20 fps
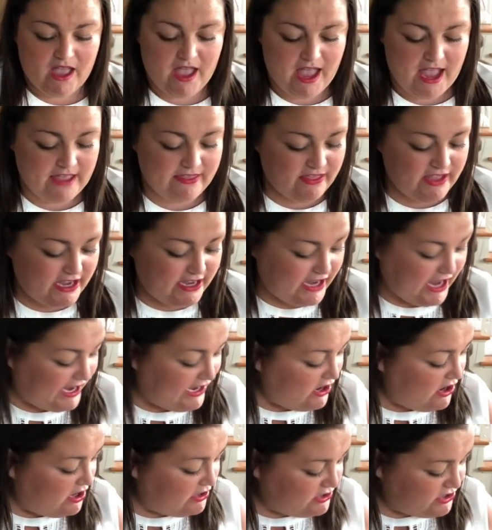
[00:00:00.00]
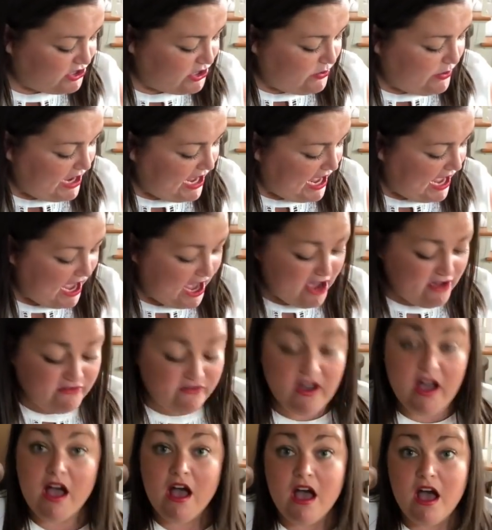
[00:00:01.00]
And then I also
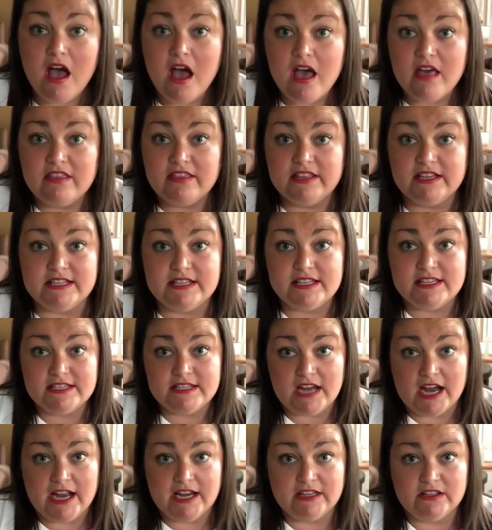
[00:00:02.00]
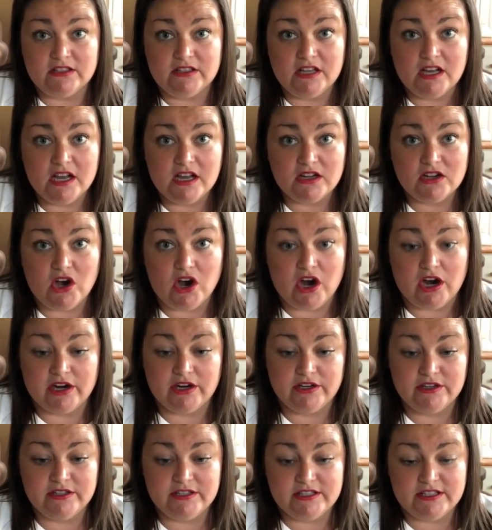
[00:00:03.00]
have the style
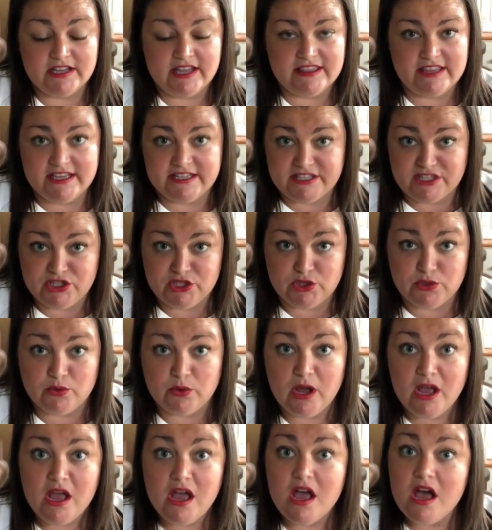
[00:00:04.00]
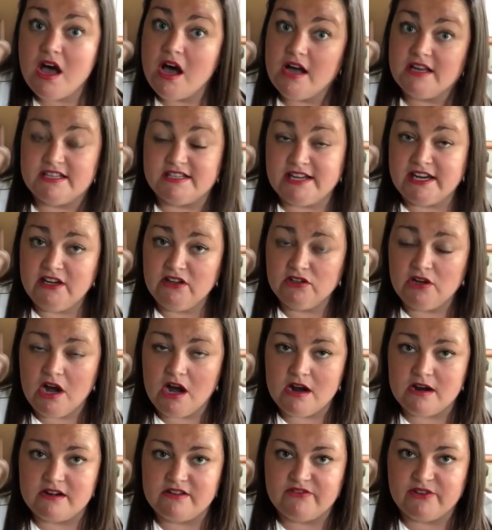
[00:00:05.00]
cards. They send you a style
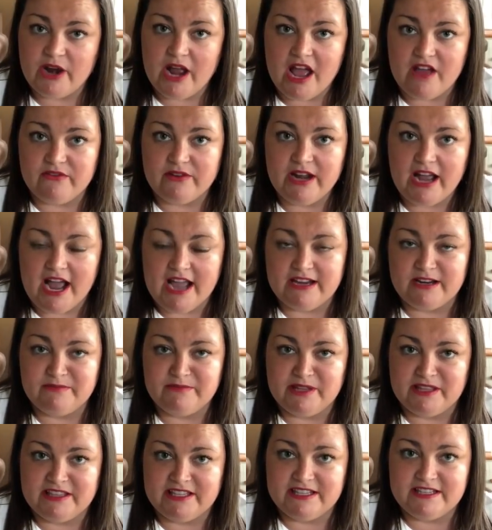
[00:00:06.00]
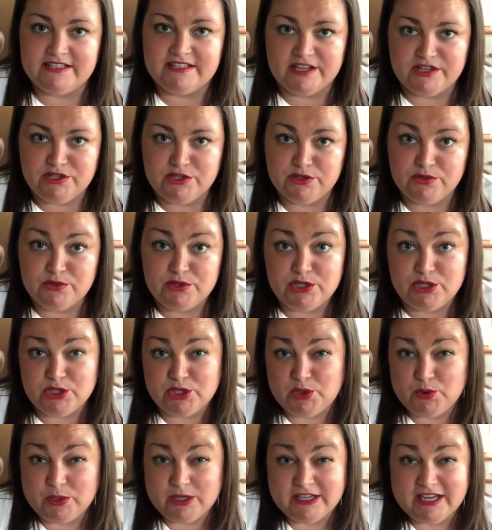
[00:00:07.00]
card for every item that they send you so
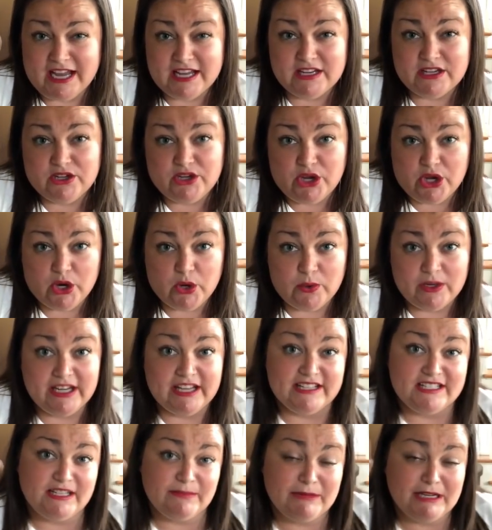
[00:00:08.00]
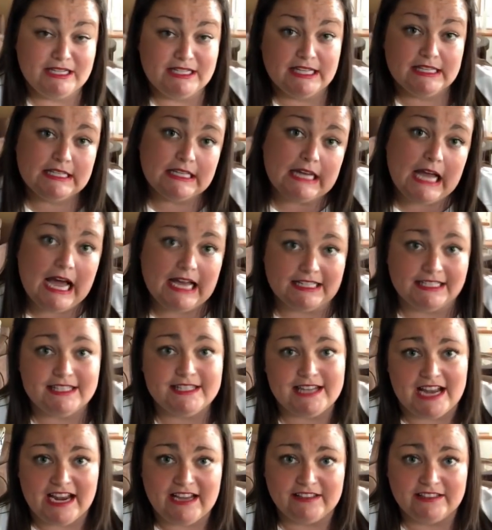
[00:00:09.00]
you can kind of know and get some ideas on how to
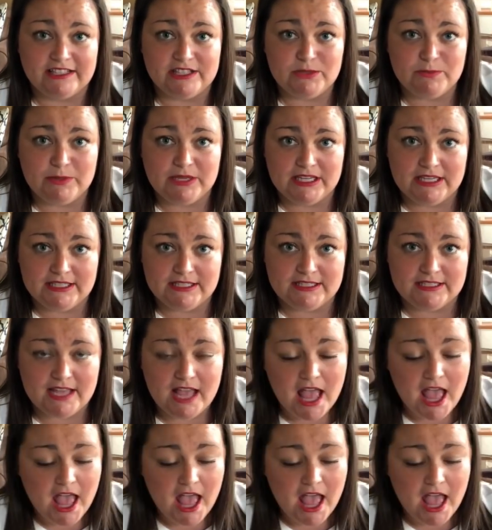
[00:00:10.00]
style each piece.